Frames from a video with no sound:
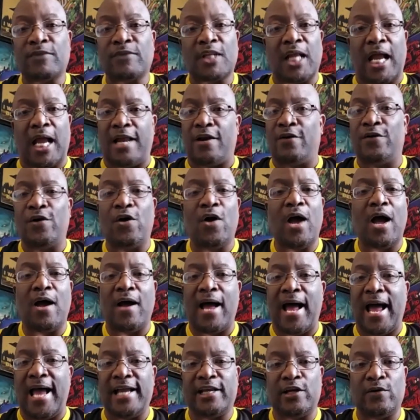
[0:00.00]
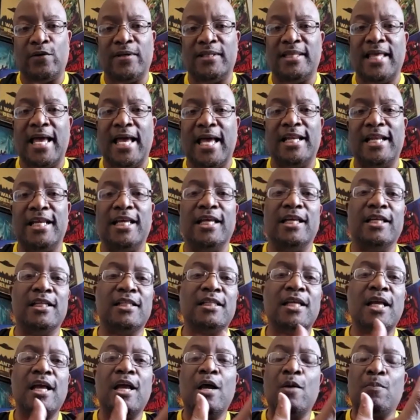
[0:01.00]
I don't know how accurate that is,
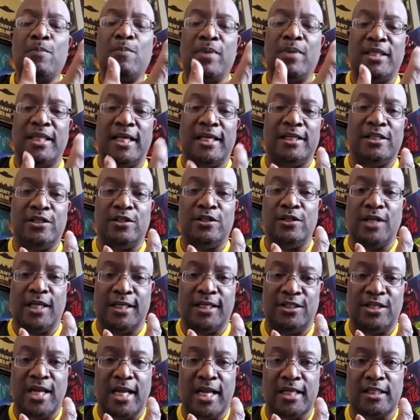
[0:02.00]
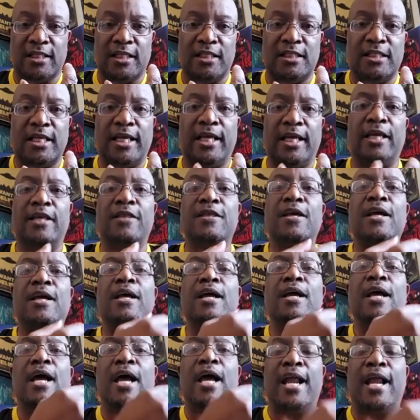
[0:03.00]
but they checked the teeth
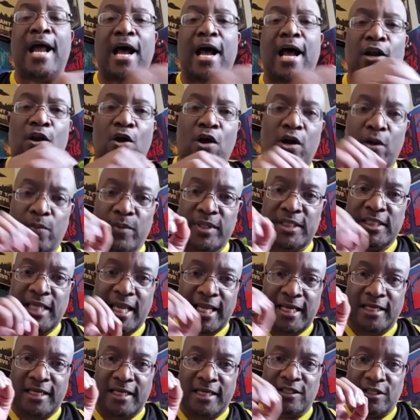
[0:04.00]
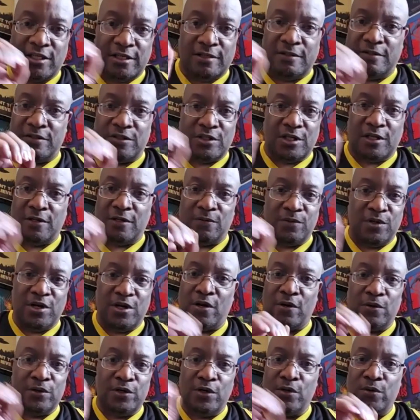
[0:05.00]
and how long it would take to
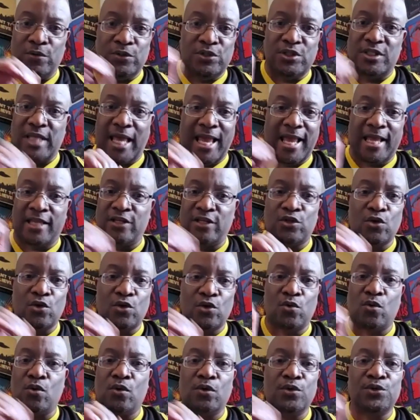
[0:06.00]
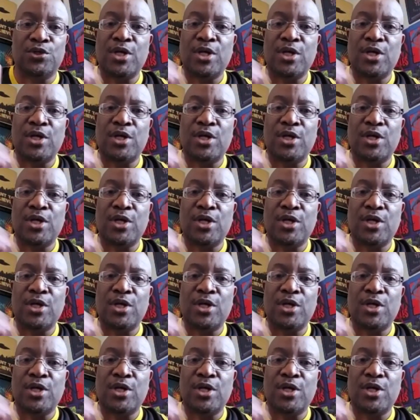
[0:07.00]
use sand tools